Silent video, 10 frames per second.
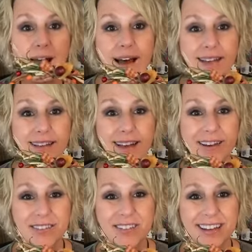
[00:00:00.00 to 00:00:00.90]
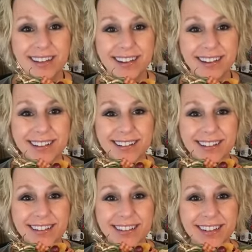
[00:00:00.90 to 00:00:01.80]
I love it.
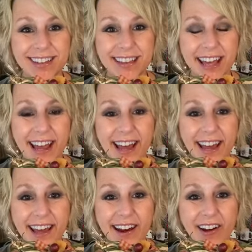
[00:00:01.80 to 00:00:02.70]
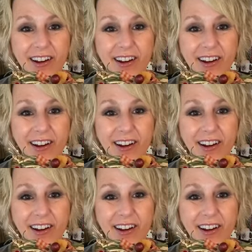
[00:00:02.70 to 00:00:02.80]
Look at that.